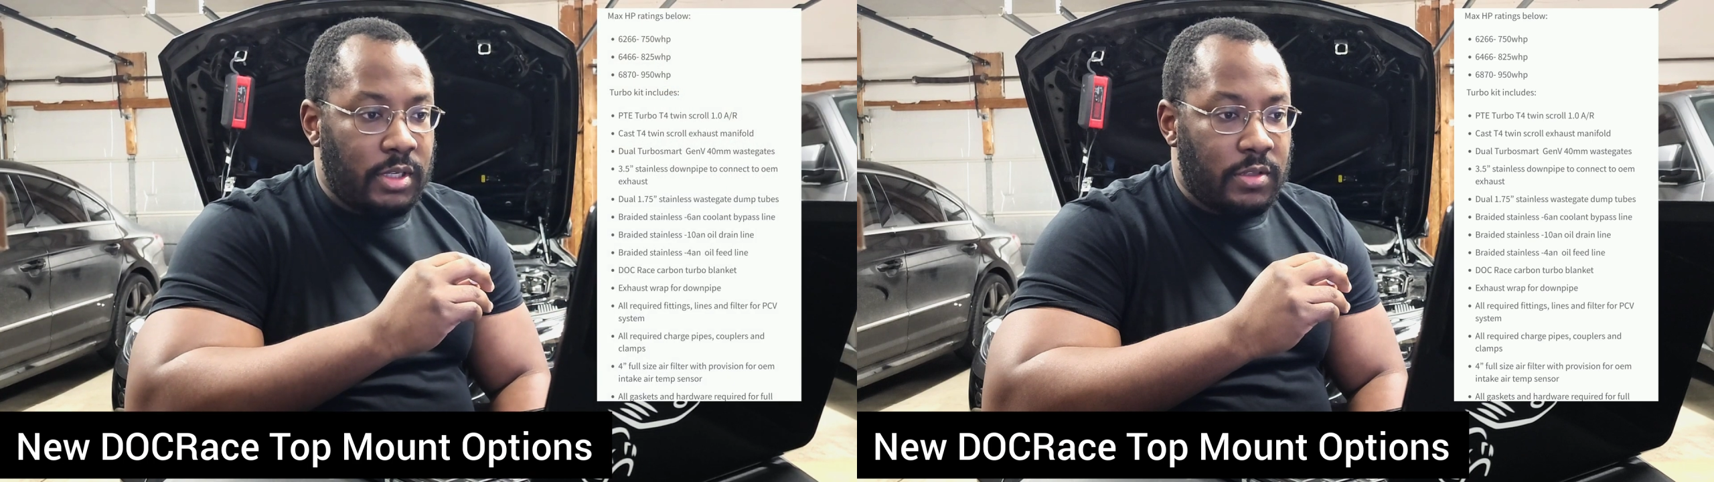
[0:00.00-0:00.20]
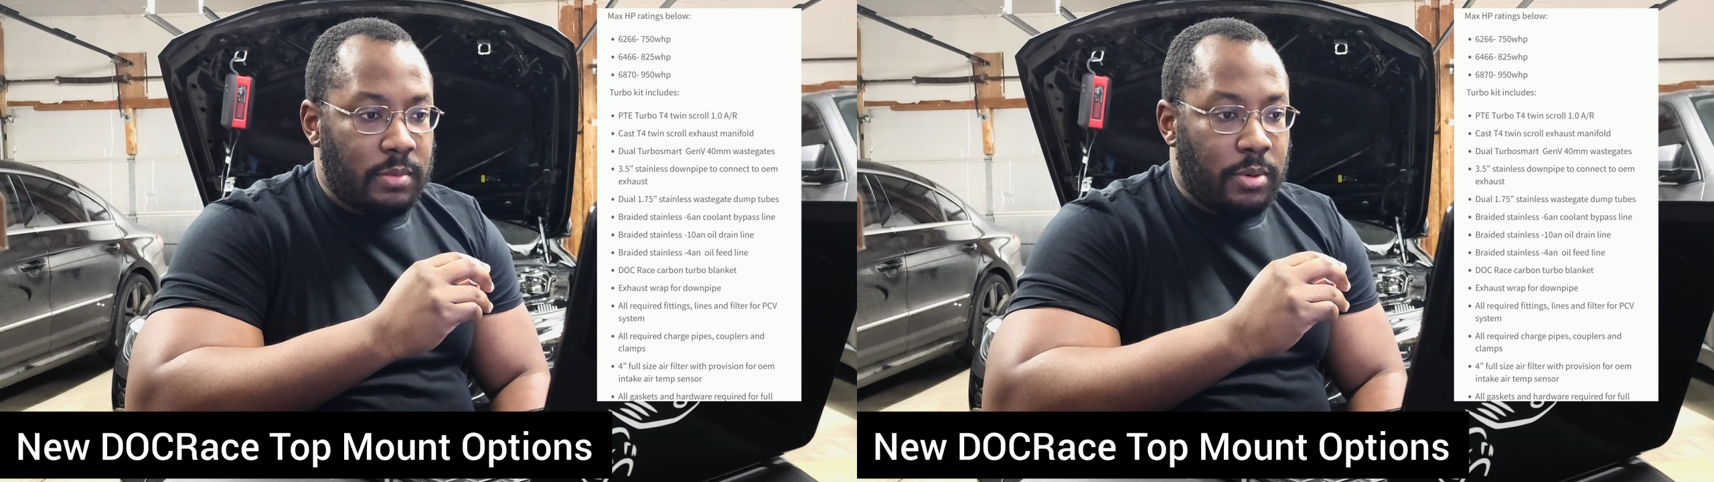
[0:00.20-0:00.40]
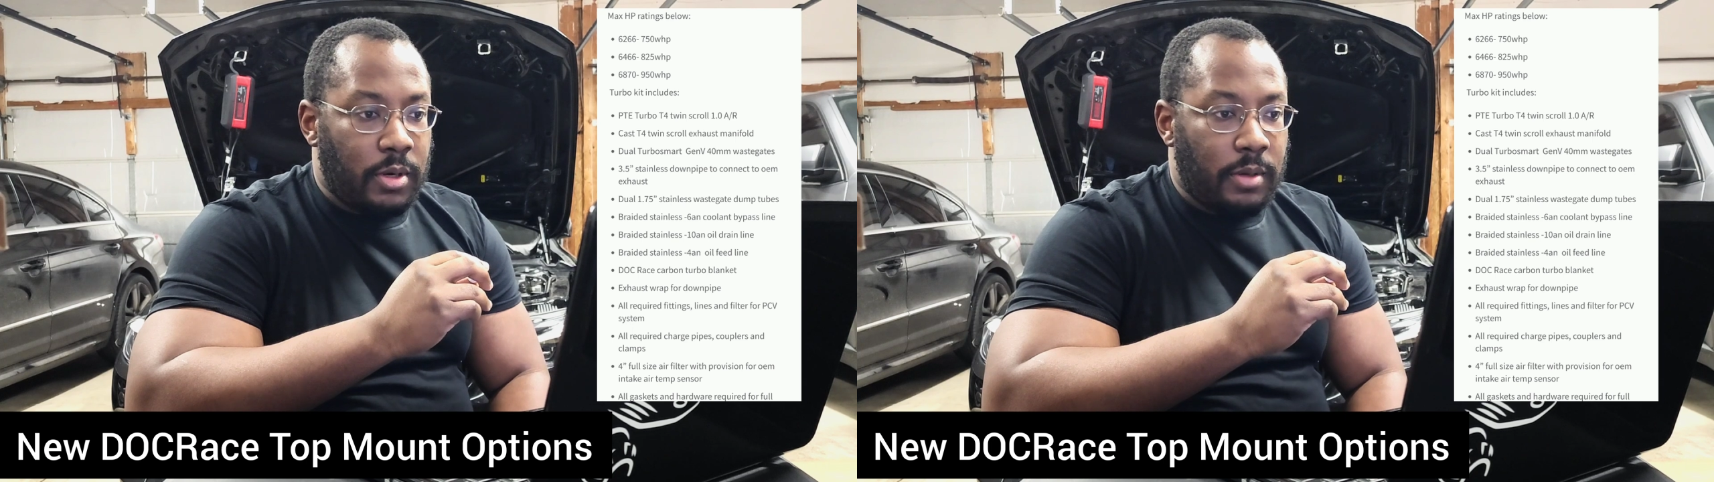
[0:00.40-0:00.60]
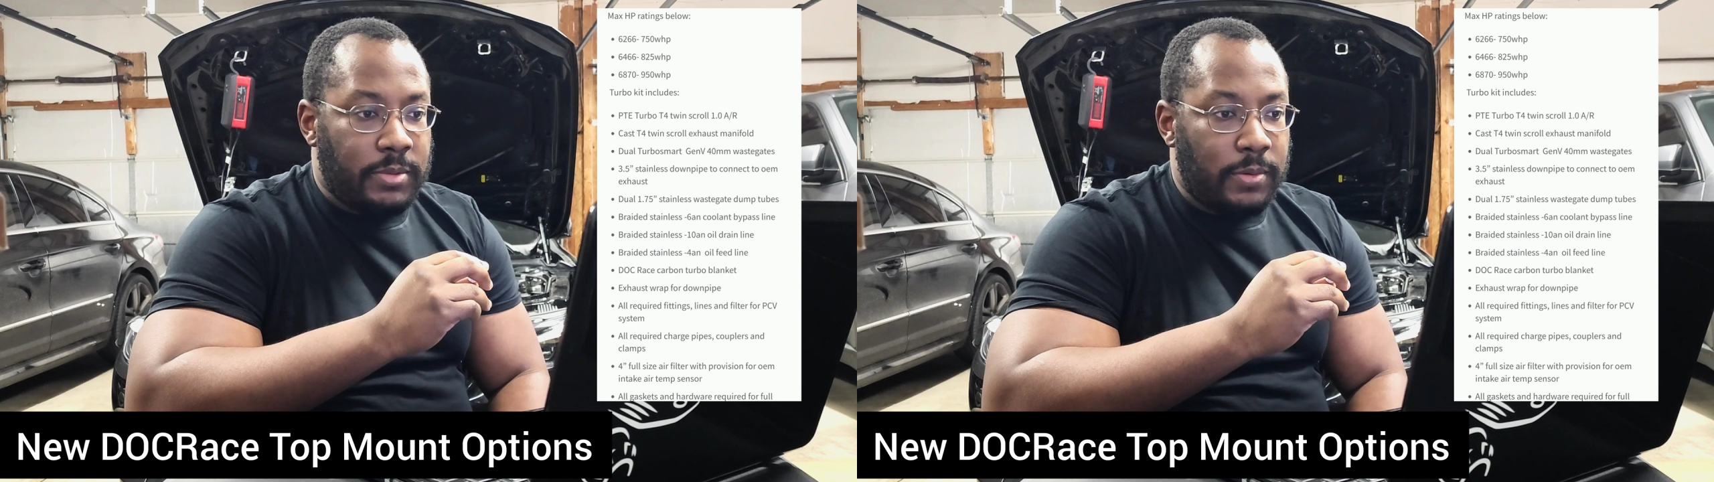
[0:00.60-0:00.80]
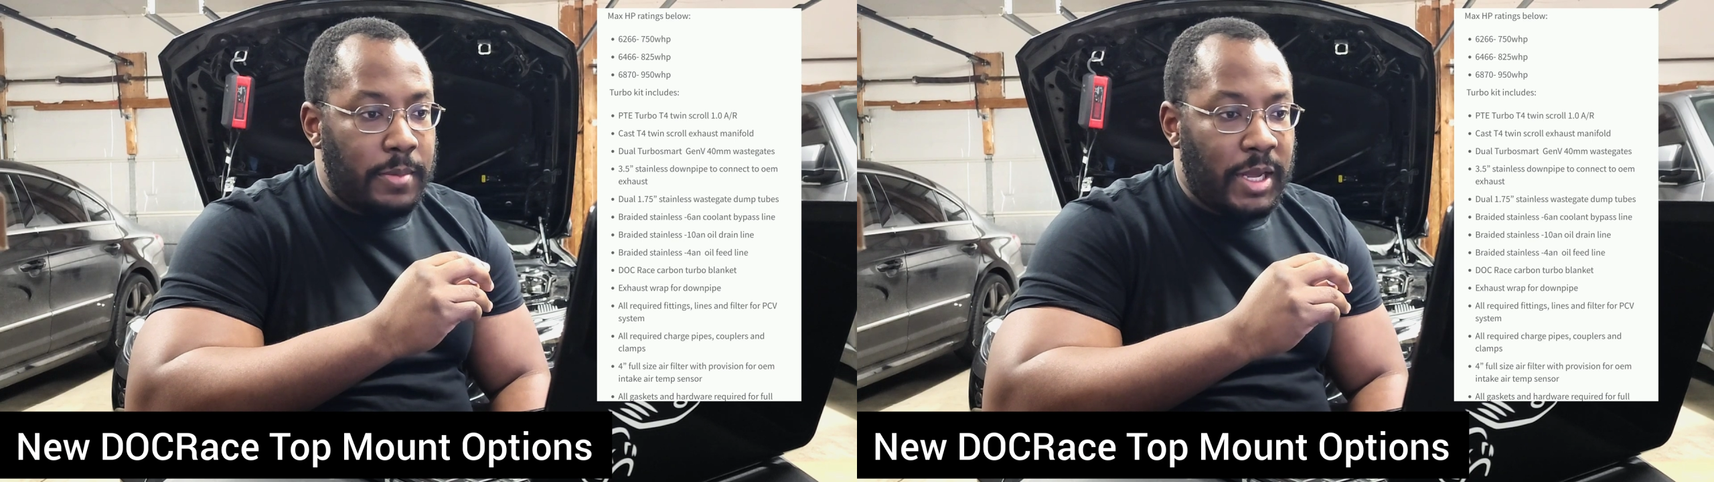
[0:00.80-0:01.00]
It can support
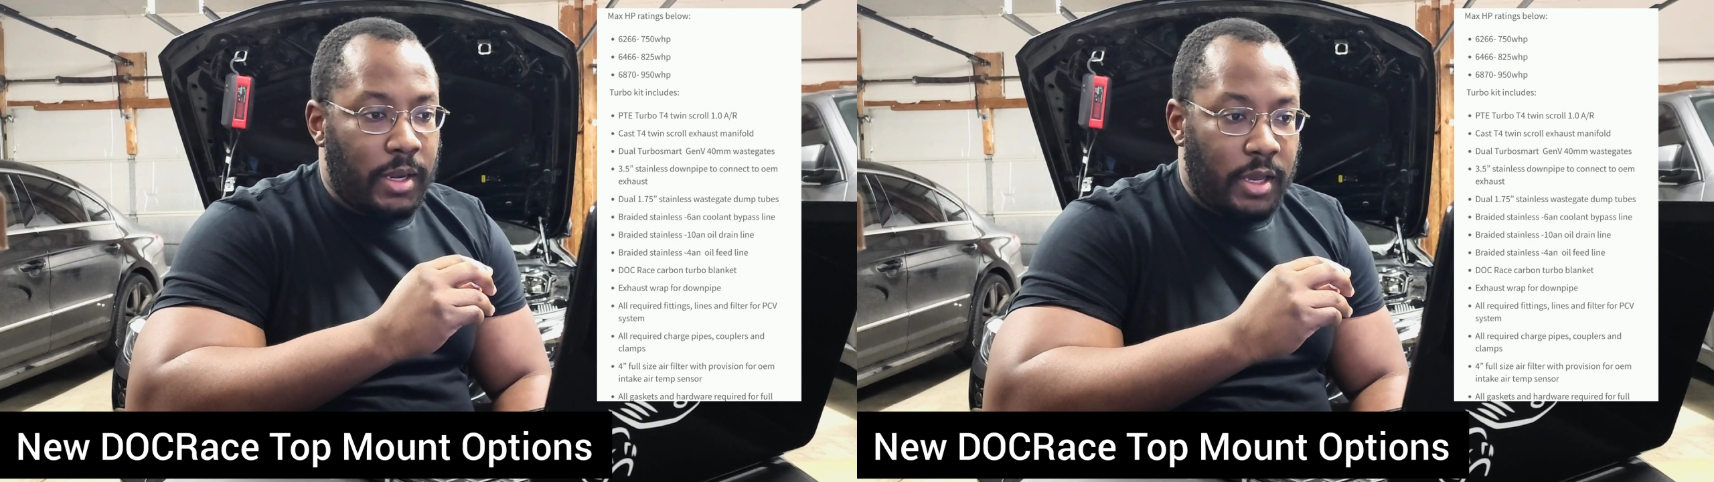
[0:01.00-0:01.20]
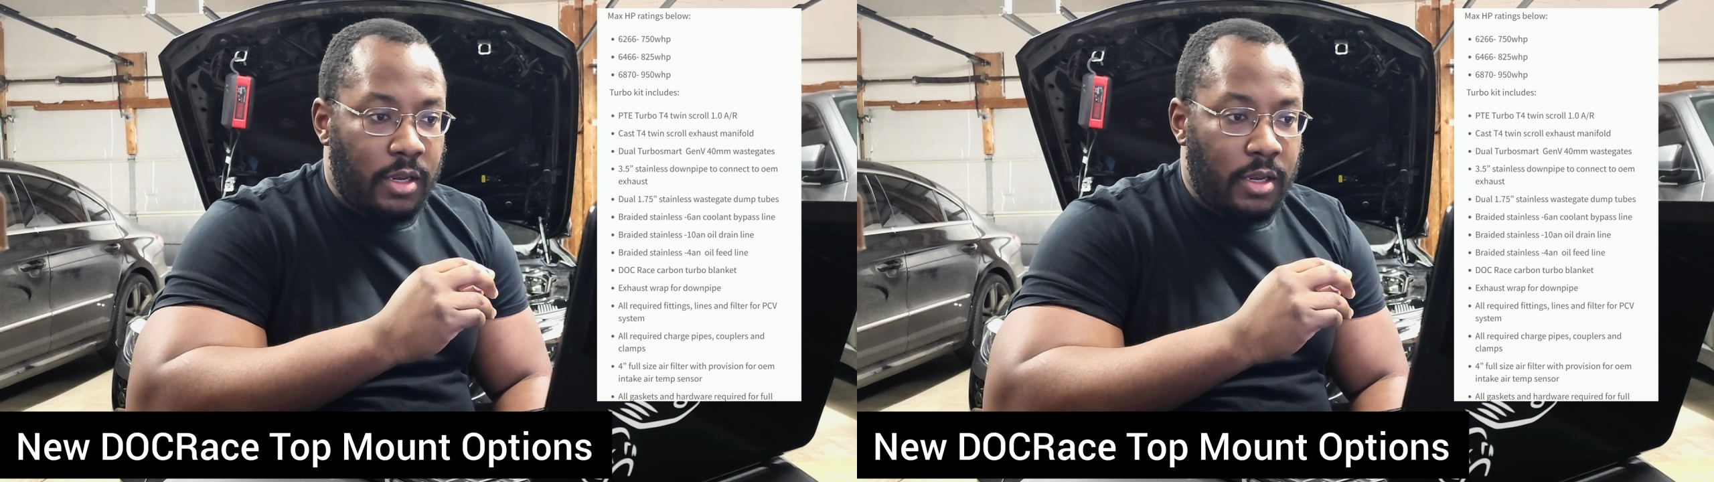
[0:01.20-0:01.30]
up to about